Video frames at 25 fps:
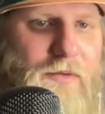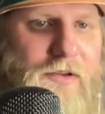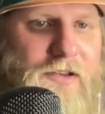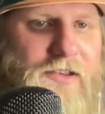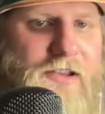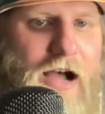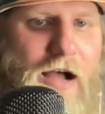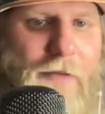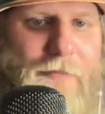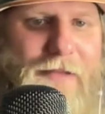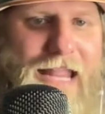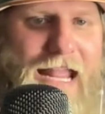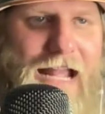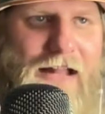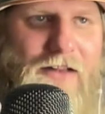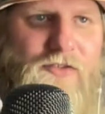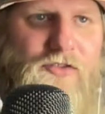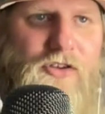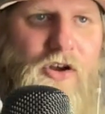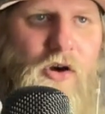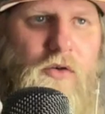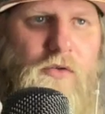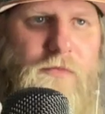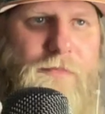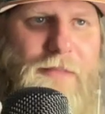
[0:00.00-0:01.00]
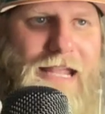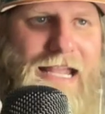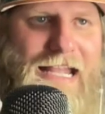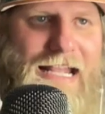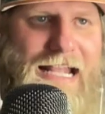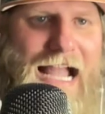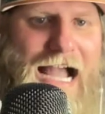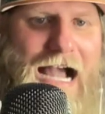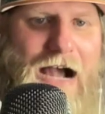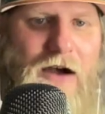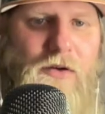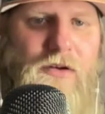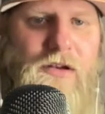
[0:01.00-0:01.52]
With Dom Canzone being
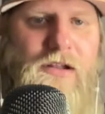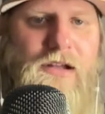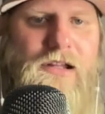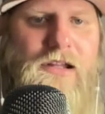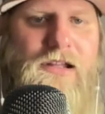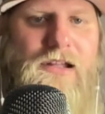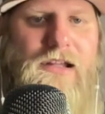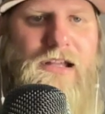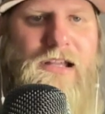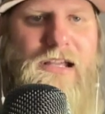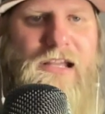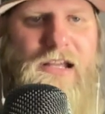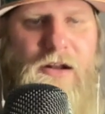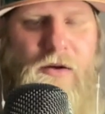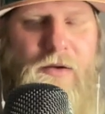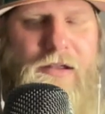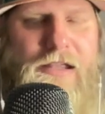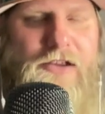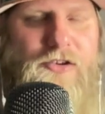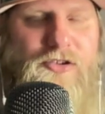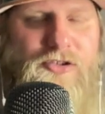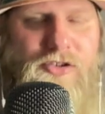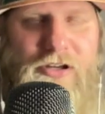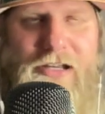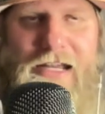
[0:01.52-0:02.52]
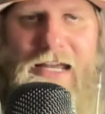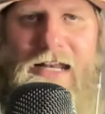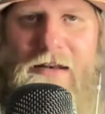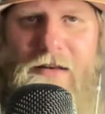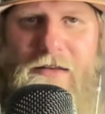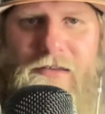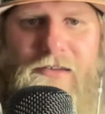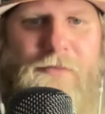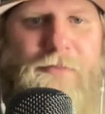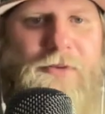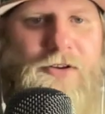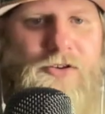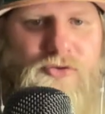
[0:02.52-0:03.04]
out, you know, he should
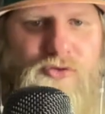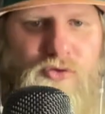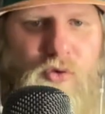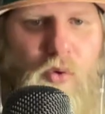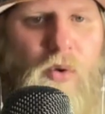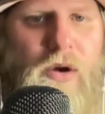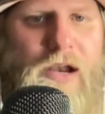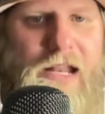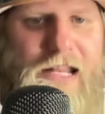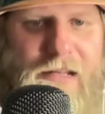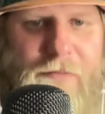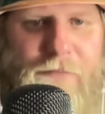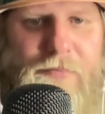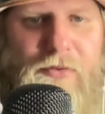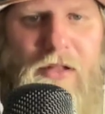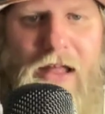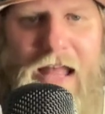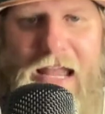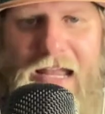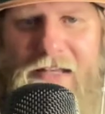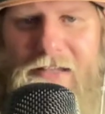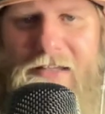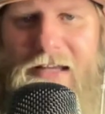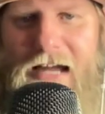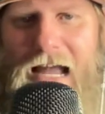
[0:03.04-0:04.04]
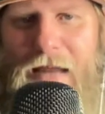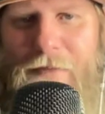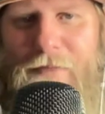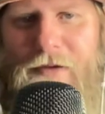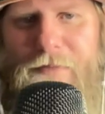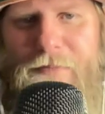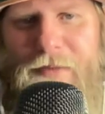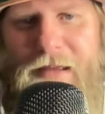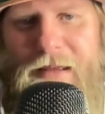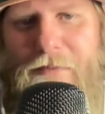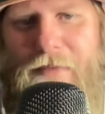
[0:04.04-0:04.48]
get the majority of the playing time would be